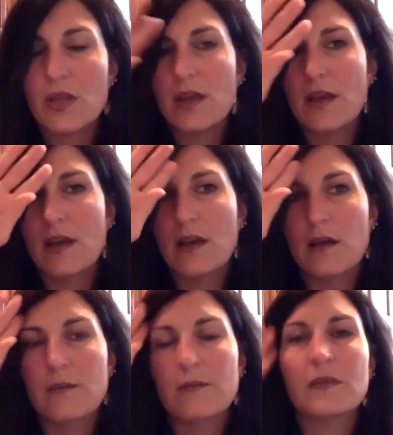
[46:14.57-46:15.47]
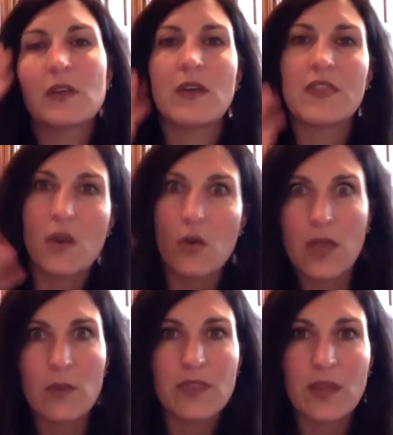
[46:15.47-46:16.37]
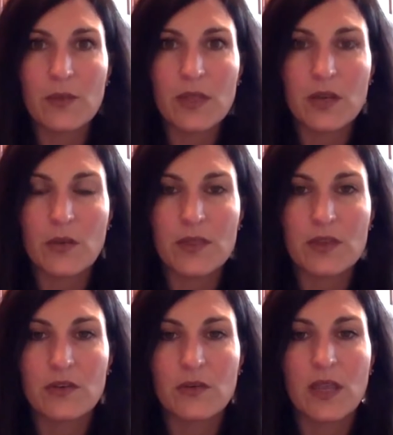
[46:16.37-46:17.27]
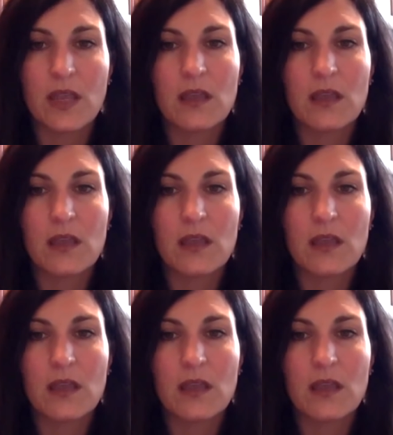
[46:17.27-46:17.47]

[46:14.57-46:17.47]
I thought, okay, well, they really know what they're doing.